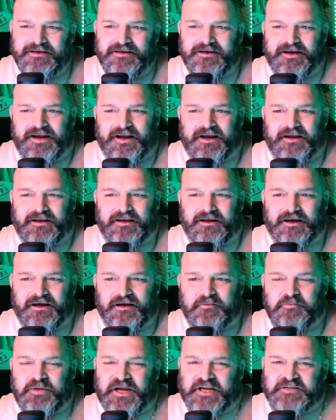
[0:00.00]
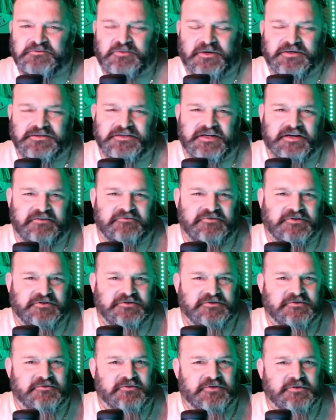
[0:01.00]
and uh, past, present, and
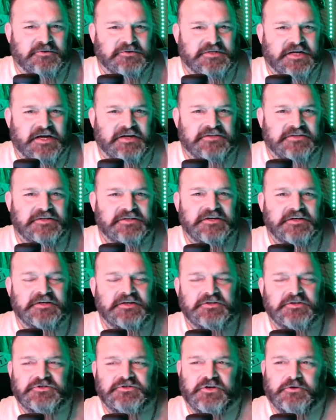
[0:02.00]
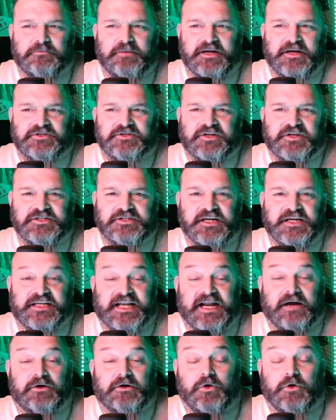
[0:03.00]
future for those guys. So make sure you check
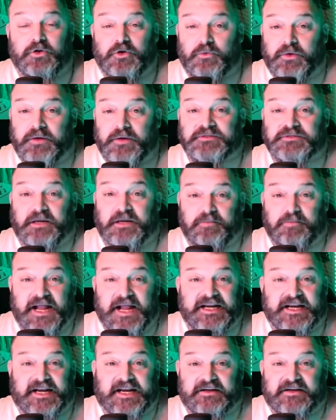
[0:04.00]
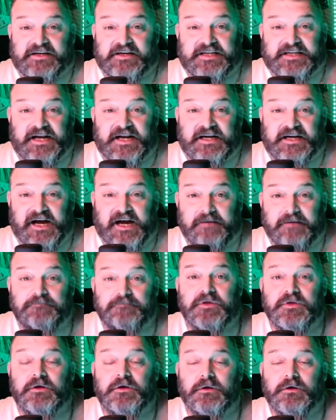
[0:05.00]
that out. Go to their website, blackcatelliot.com.
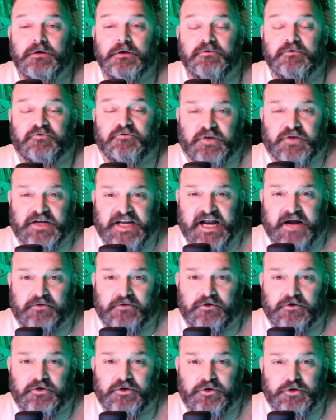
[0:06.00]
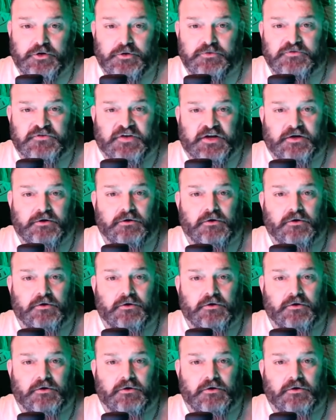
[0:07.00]
Free download of their new single.